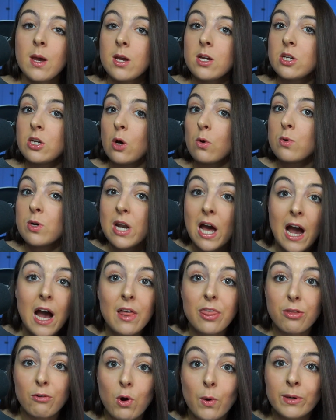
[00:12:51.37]

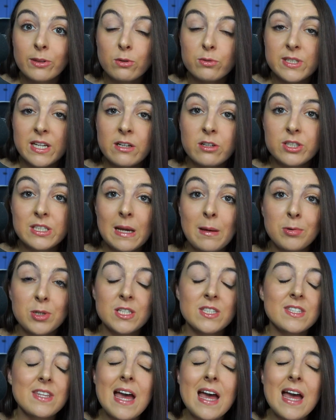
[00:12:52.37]
not throwing those interceptions?